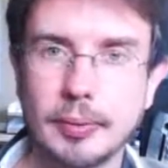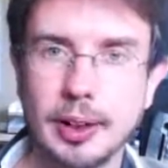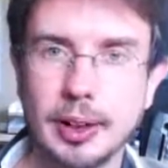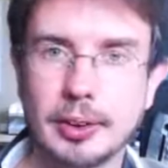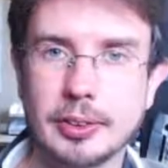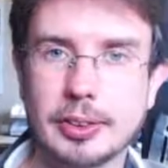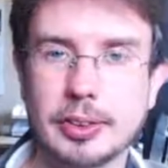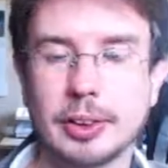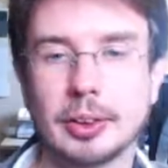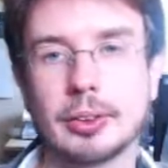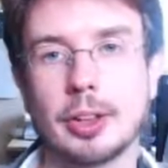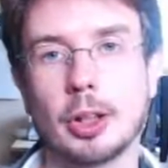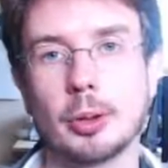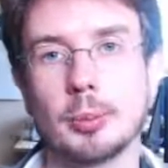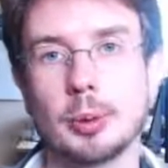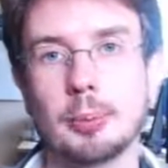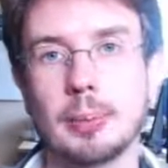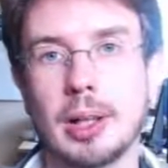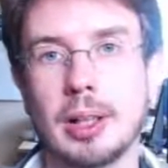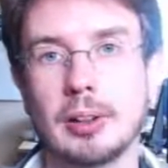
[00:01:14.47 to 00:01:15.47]
It's an
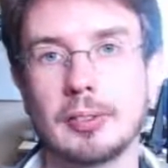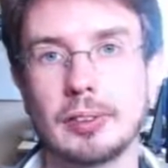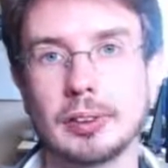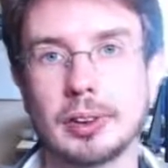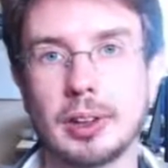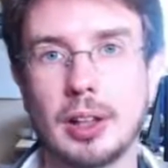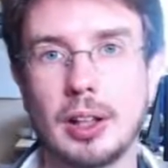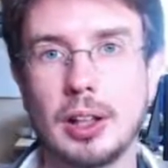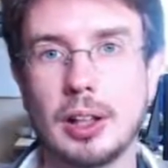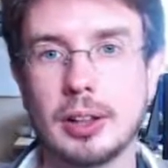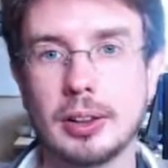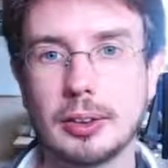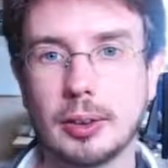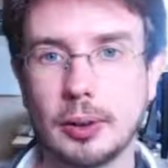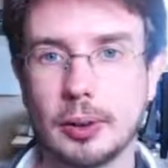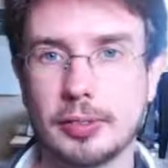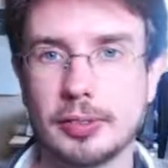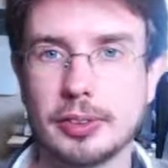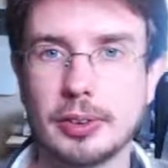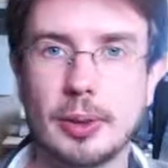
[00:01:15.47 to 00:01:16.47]
incredibly powerful card, a
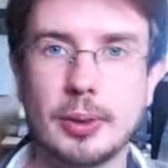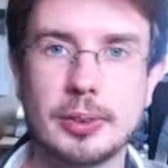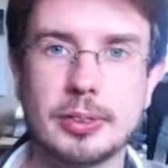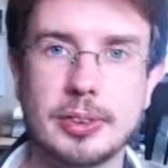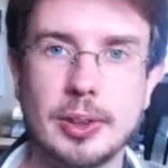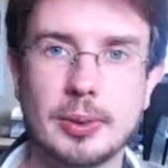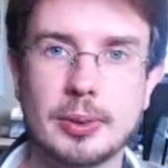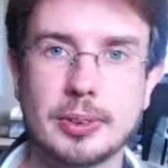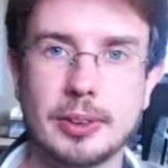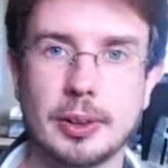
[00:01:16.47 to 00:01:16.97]
lot of soul stones,